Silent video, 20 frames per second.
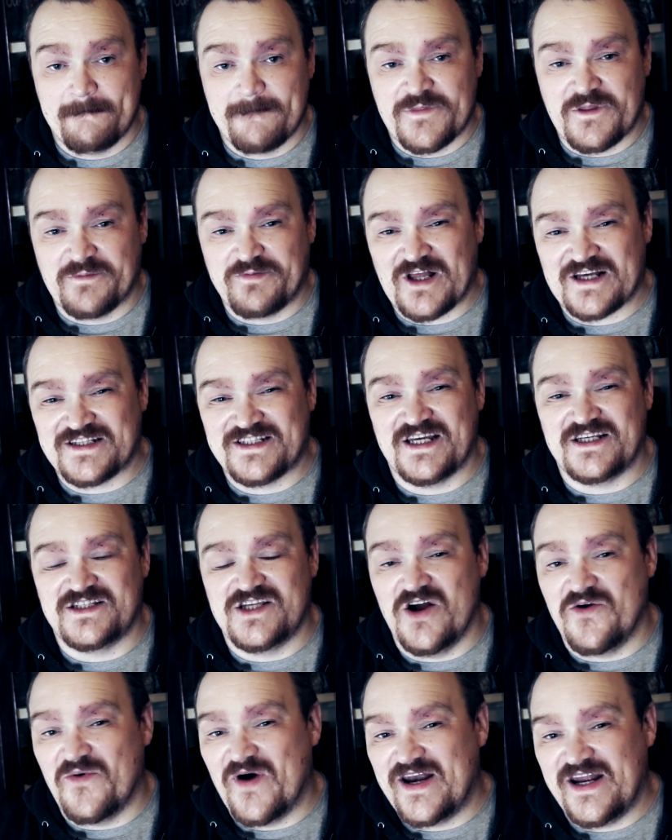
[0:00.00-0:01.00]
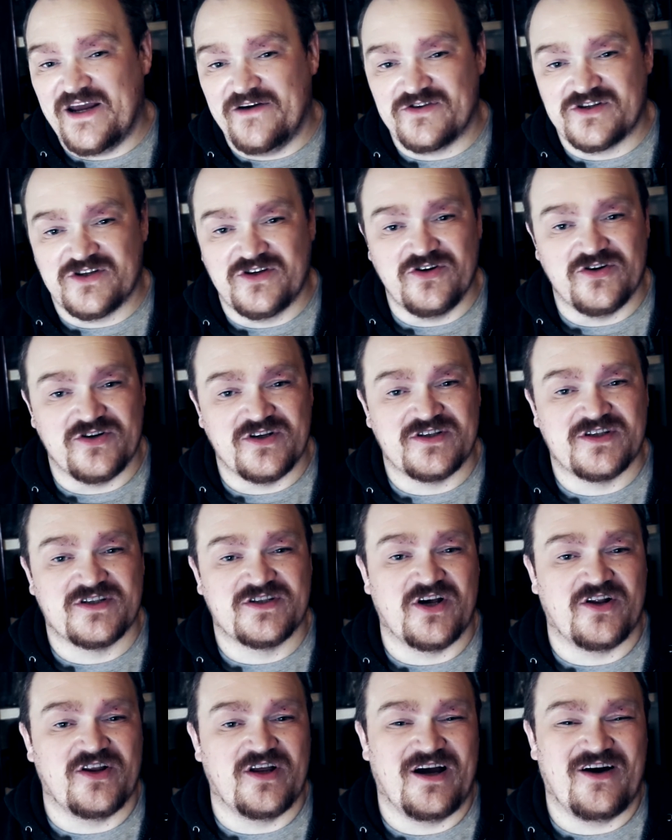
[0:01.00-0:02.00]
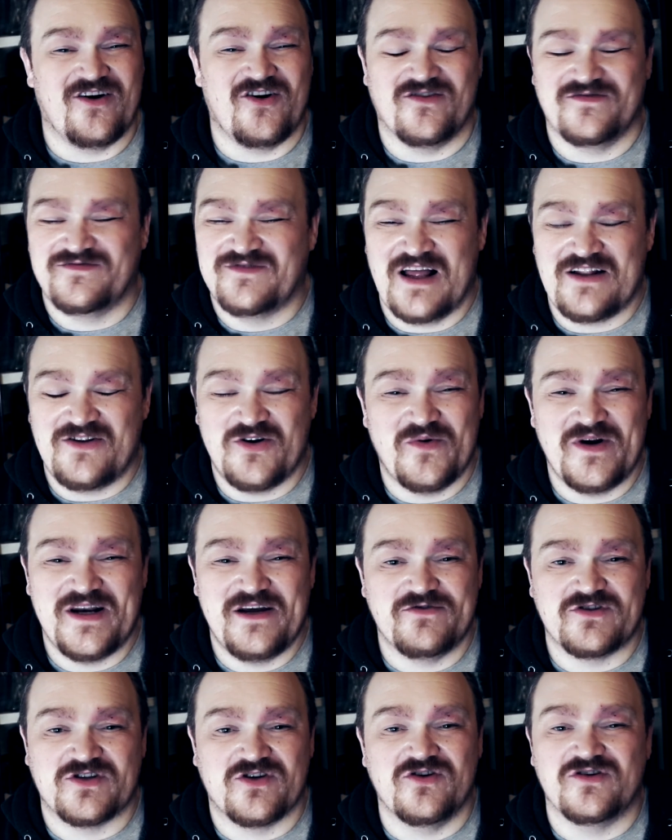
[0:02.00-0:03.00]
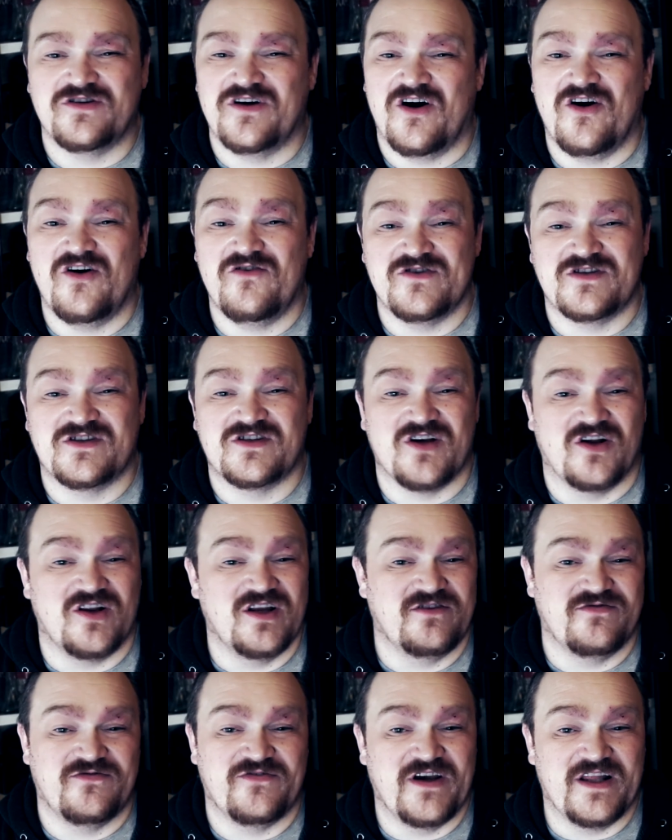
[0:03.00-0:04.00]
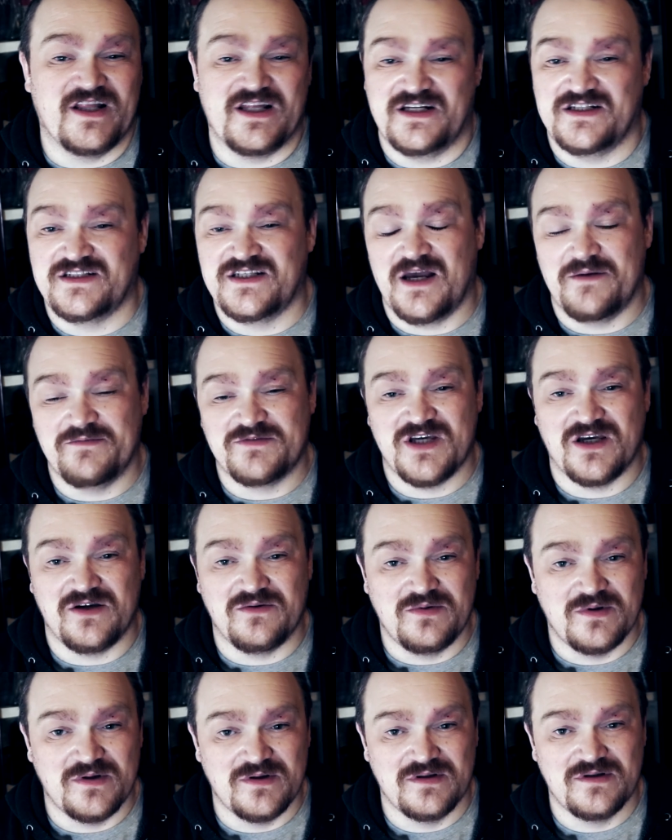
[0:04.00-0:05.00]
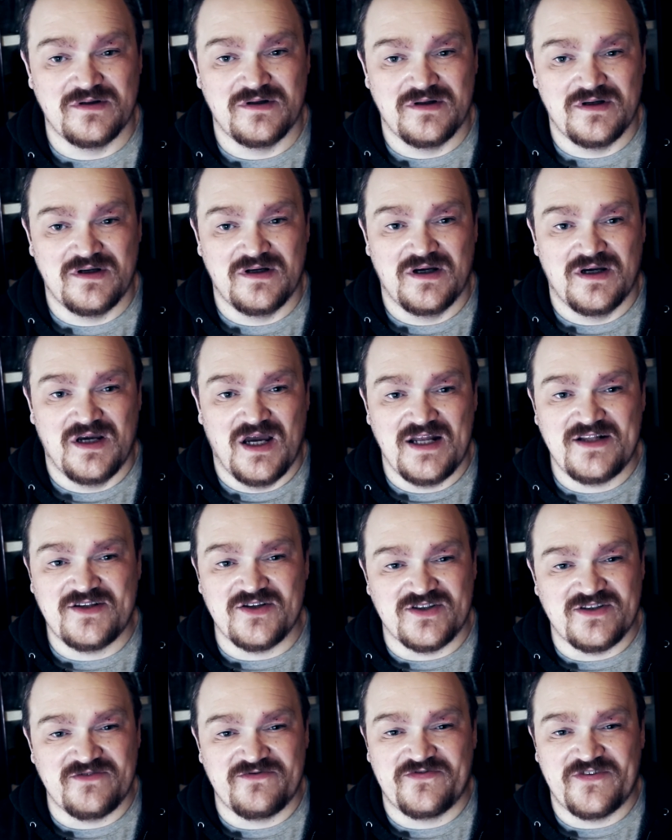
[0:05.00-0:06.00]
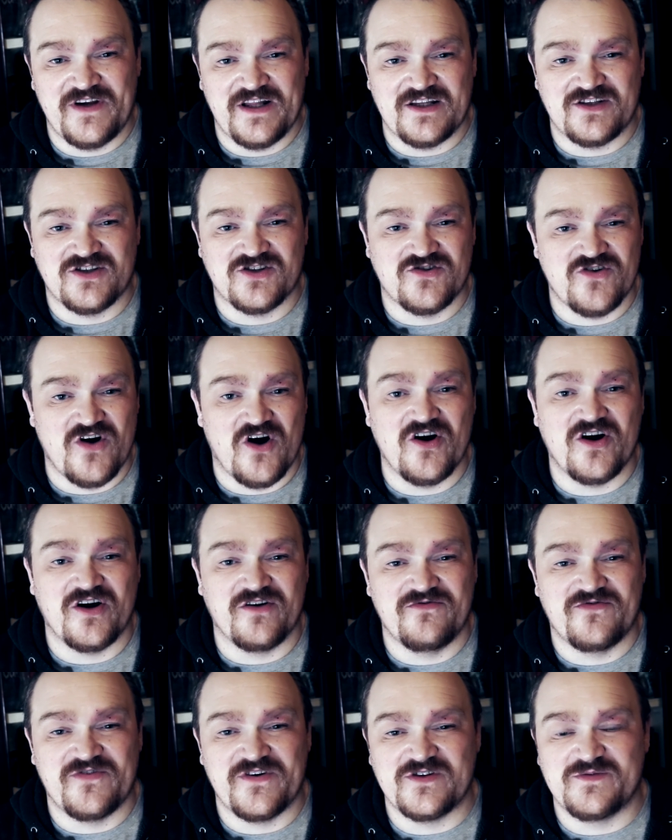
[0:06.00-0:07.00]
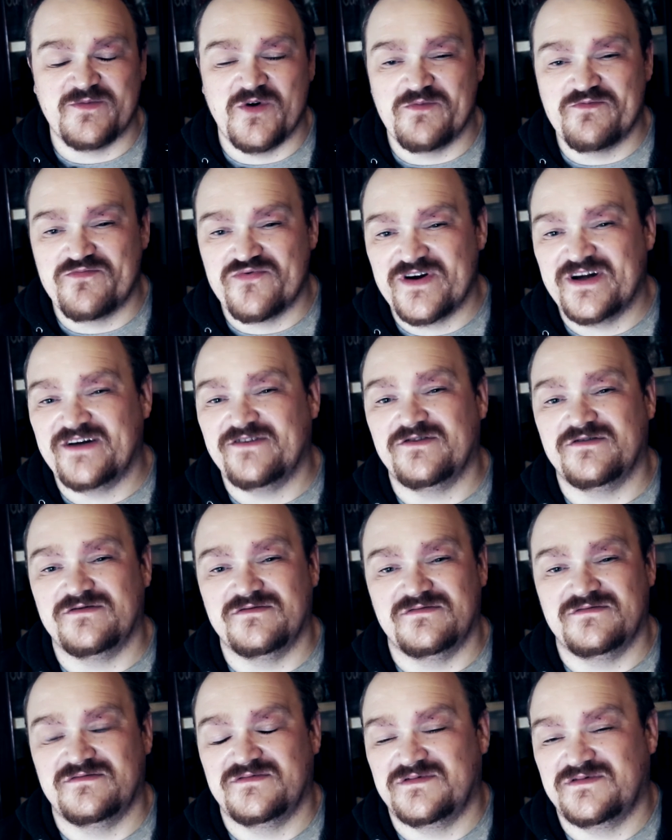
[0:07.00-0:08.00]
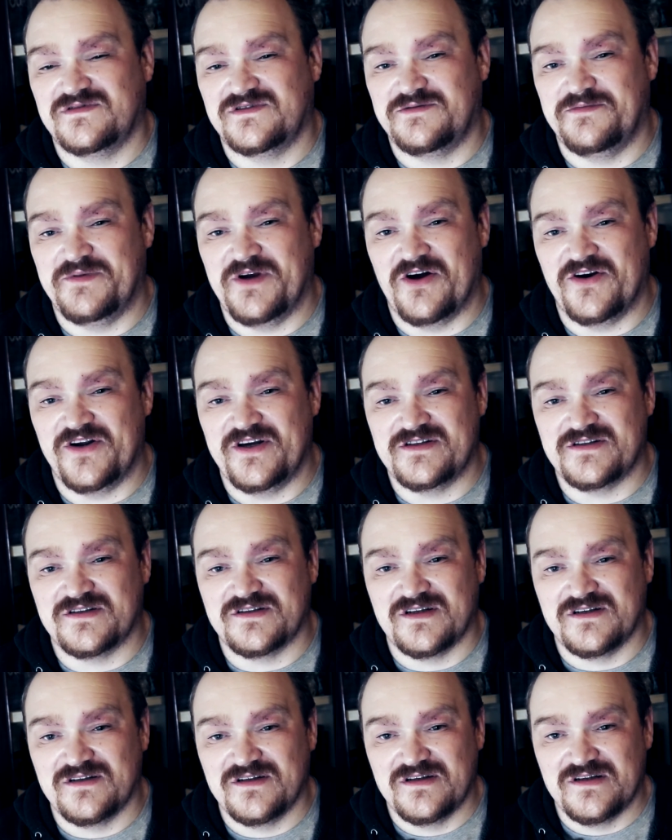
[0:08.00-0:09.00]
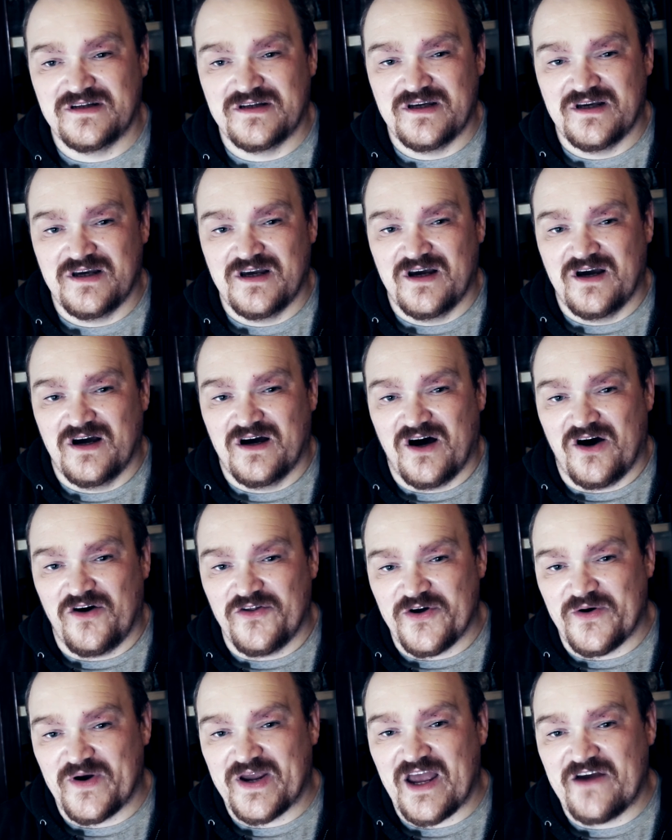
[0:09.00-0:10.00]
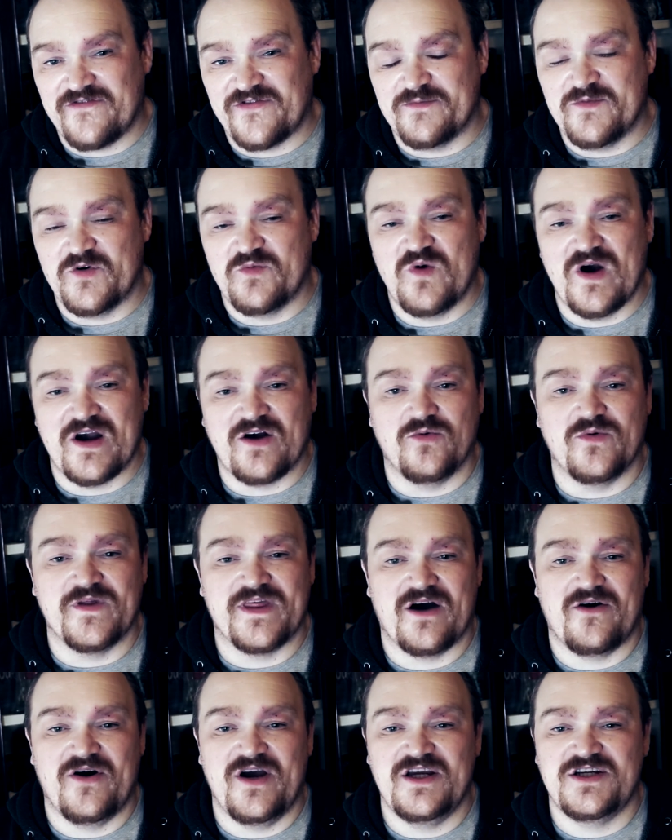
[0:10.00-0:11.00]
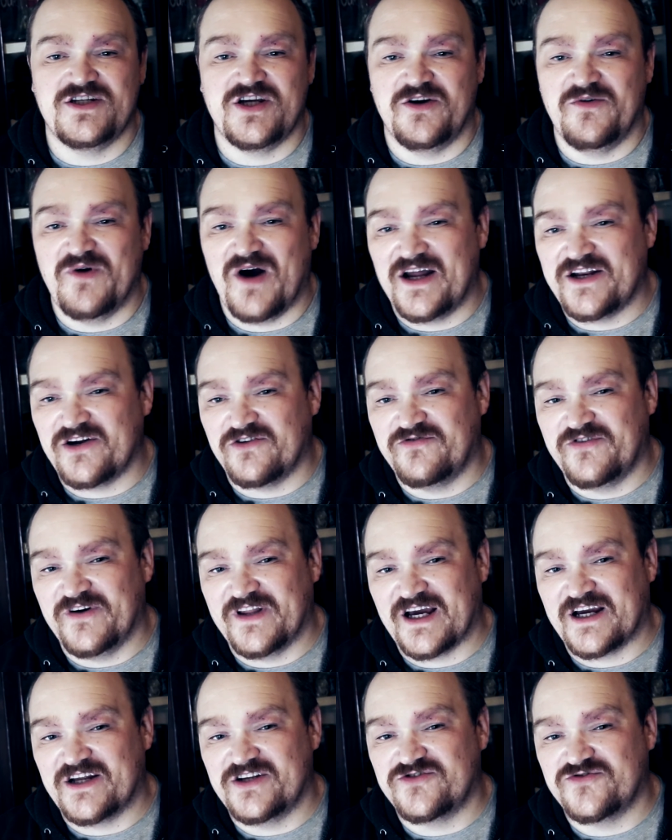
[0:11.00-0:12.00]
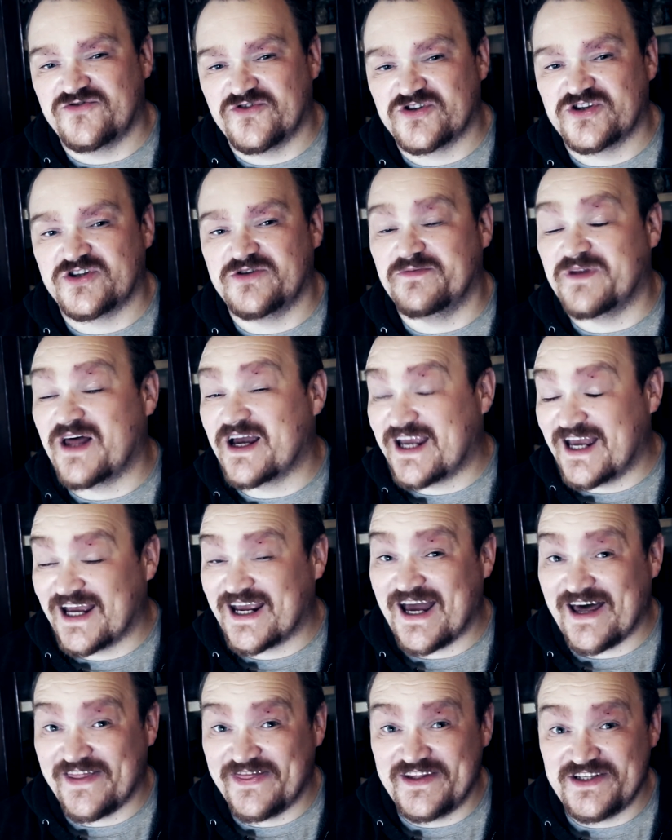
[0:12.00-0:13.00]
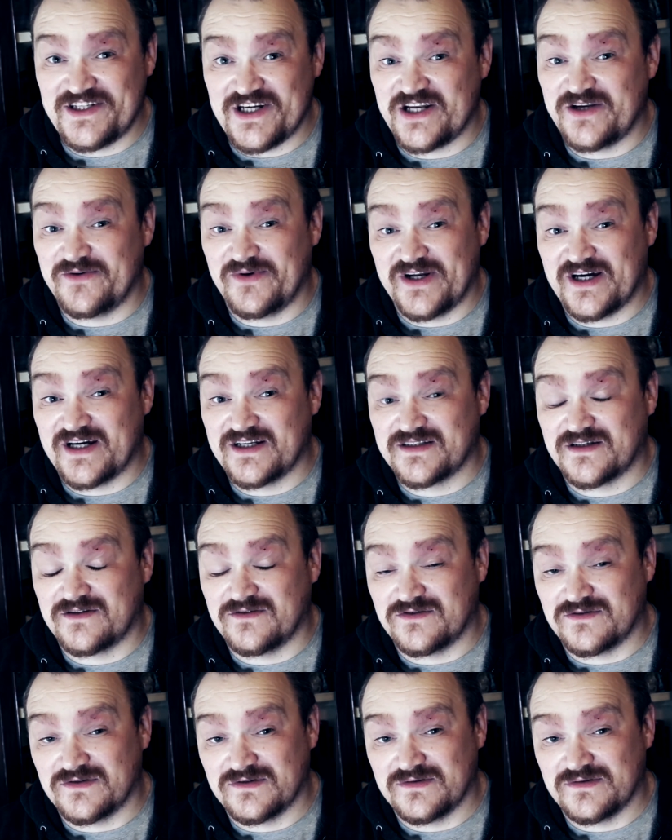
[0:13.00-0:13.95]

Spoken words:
The plastic's nowhere near as good or as solid feeling as the M2. It doesn't feel as strong and feels more brittle, to be honest. Although I gave them a wiggle without issue, I don't feel I can trust them like I can the genuine article.